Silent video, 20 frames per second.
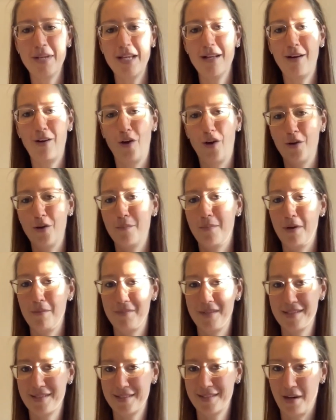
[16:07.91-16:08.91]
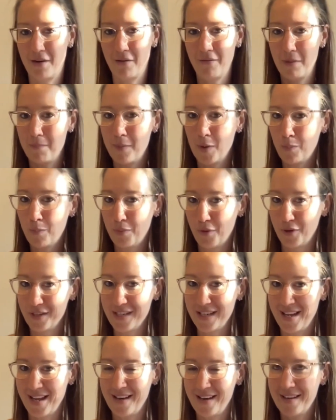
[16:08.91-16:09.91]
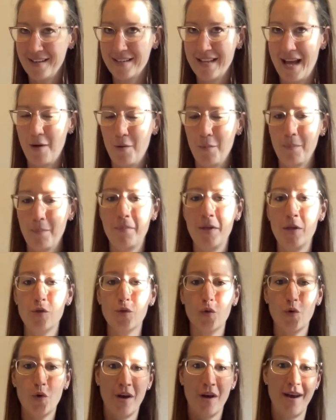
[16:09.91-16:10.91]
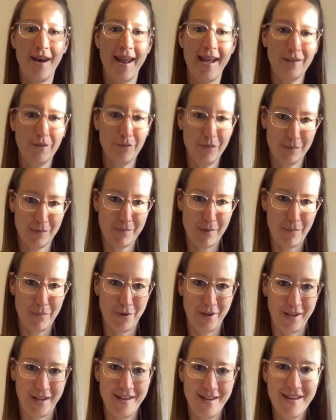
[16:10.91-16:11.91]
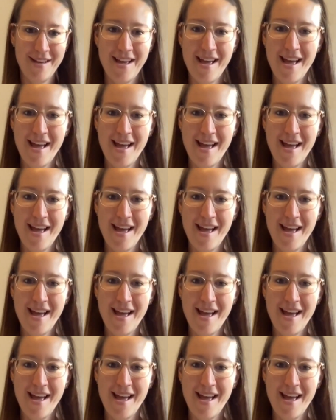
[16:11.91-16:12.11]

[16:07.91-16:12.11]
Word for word: me a lot about myself and my body and helped me to connect with my body.